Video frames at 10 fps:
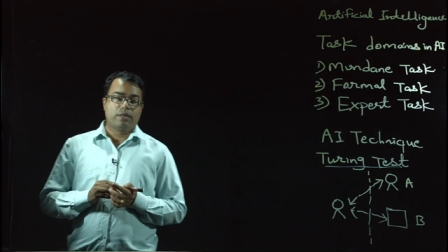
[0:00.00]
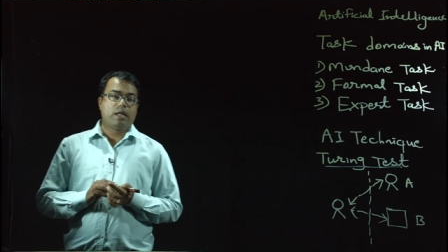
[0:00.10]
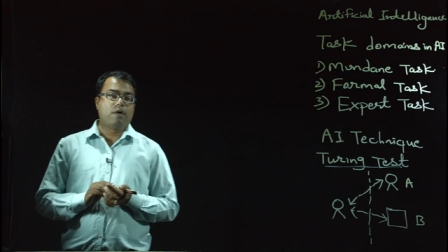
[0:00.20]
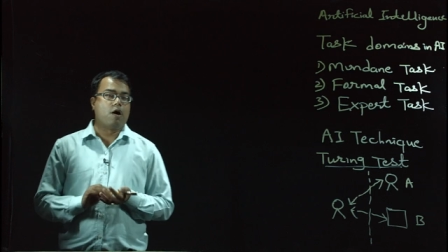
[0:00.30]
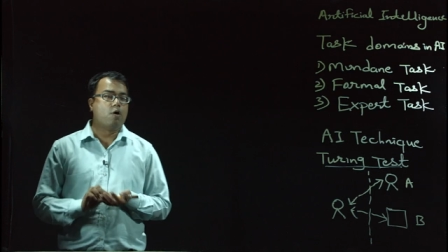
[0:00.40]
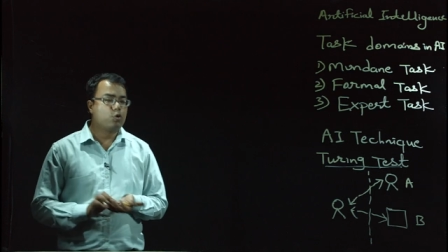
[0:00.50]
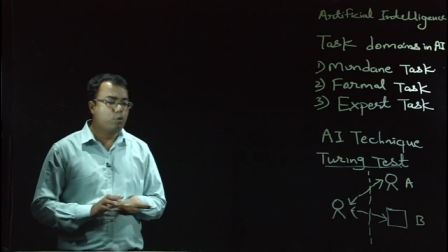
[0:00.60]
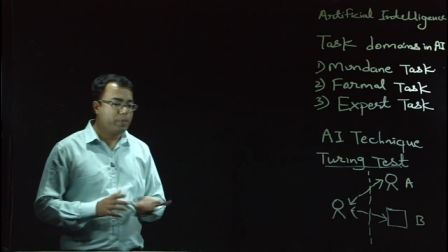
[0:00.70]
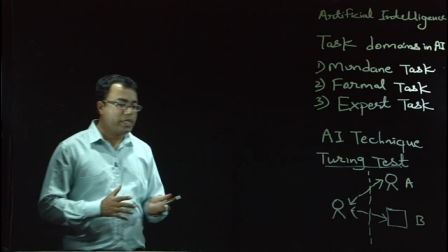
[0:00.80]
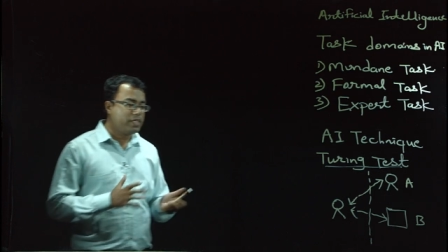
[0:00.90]
now how to
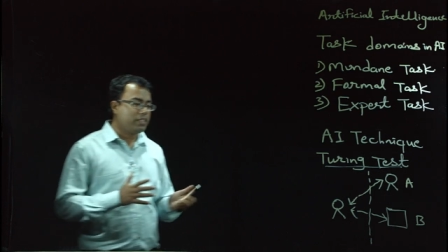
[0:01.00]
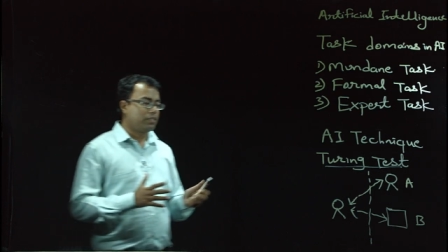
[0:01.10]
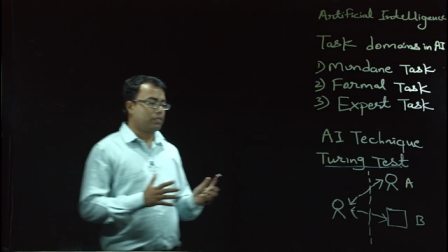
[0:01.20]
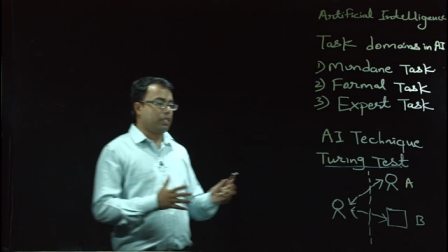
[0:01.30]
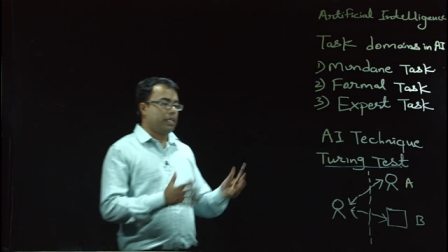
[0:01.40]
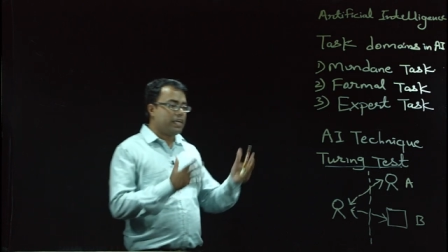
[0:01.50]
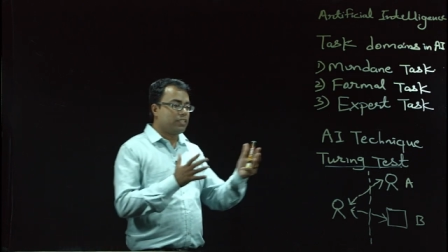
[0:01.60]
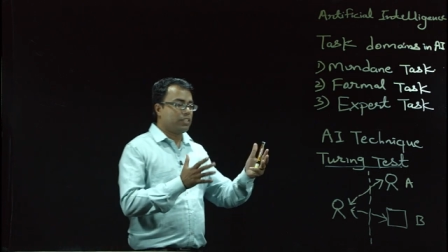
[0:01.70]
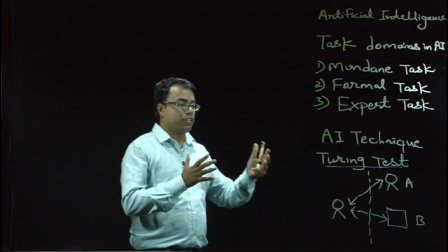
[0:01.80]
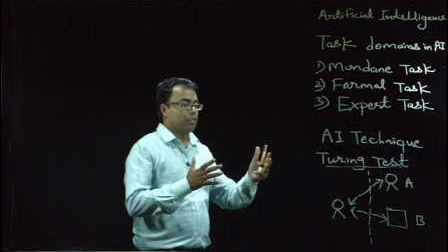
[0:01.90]
build these AI
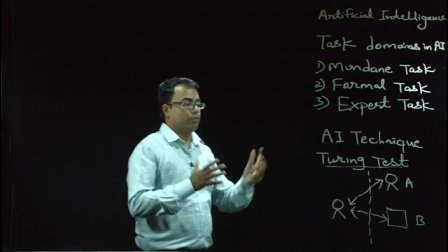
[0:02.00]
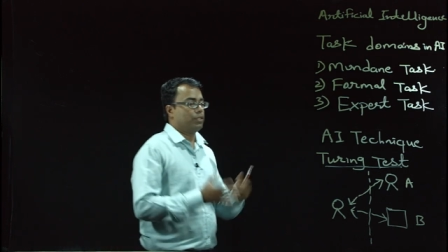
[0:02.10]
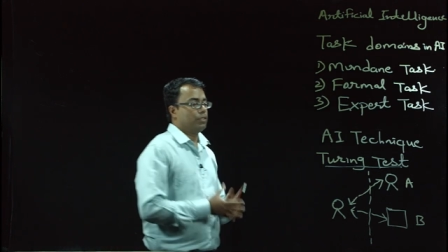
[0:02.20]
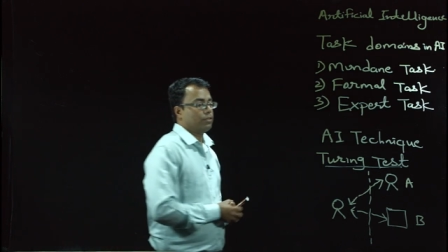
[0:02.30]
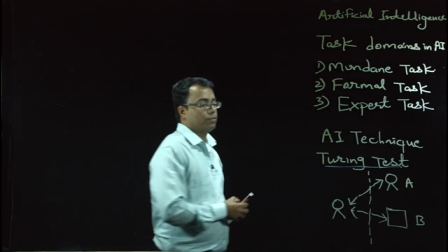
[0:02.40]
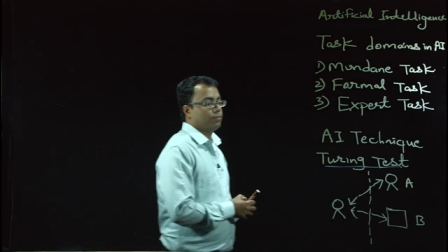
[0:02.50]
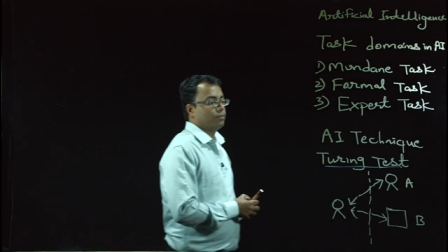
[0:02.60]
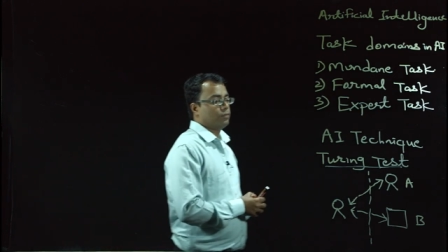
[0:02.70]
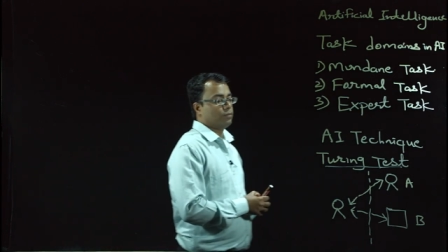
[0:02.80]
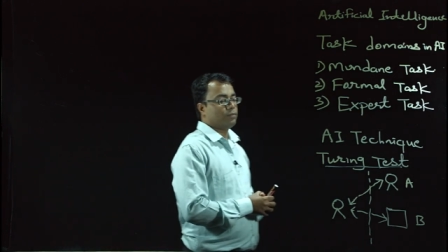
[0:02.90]
systems?
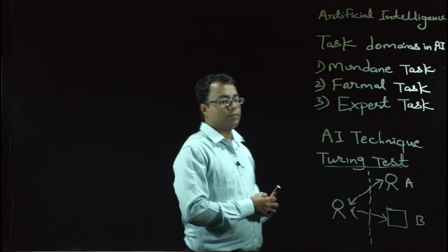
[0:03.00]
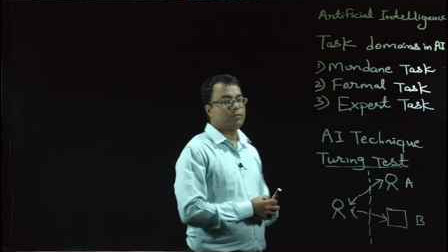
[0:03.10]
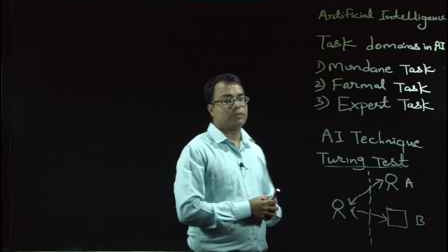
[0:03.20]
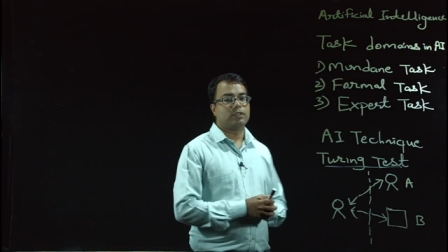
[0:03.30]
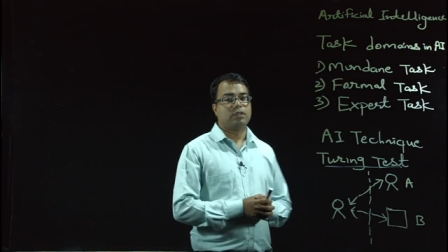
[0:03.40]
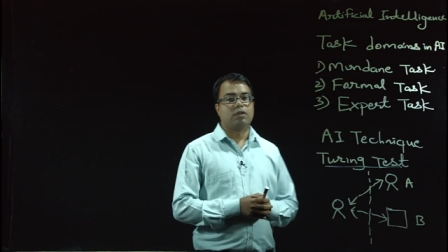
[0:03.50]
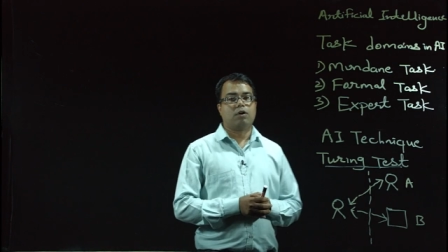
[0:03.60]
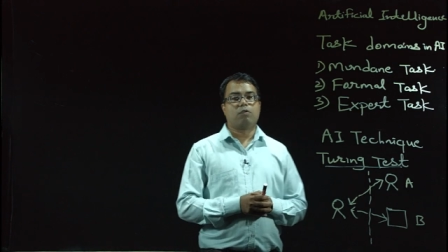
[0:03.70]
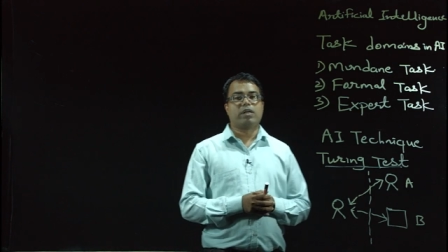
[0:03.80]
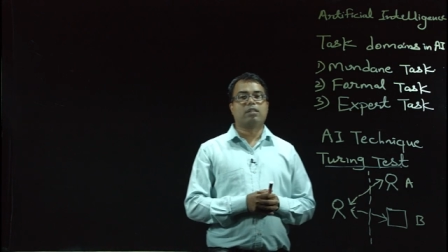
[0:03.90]

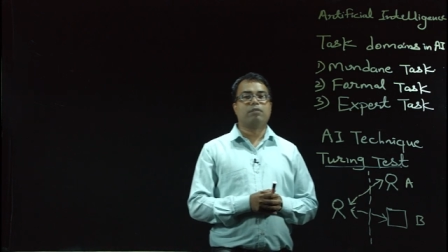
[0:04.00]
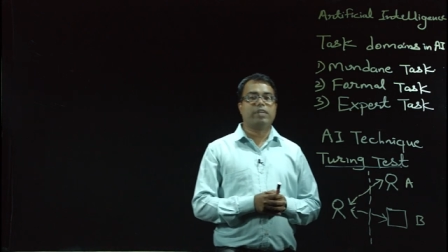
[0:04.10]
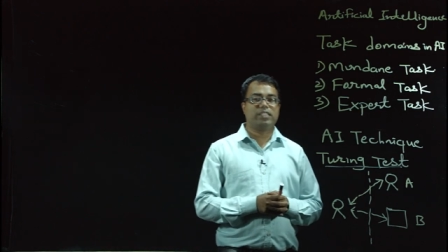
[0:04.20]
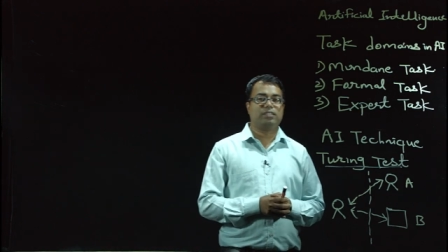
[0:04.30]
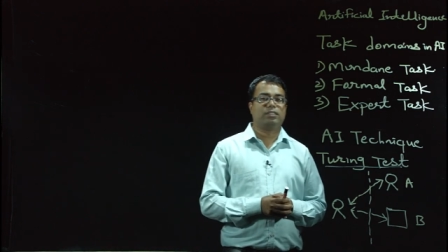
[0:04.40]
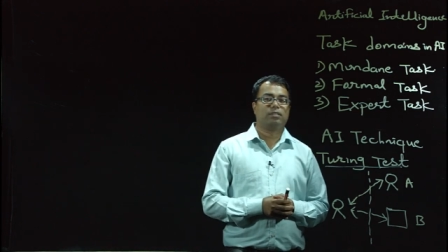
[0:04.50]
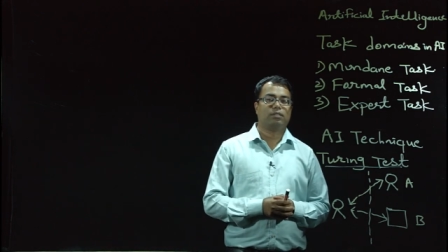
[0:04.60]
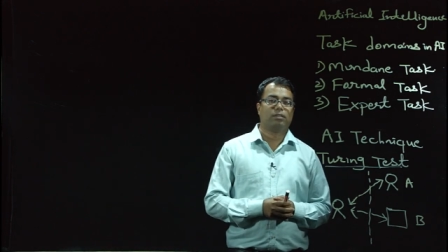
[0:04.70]
or what are the ways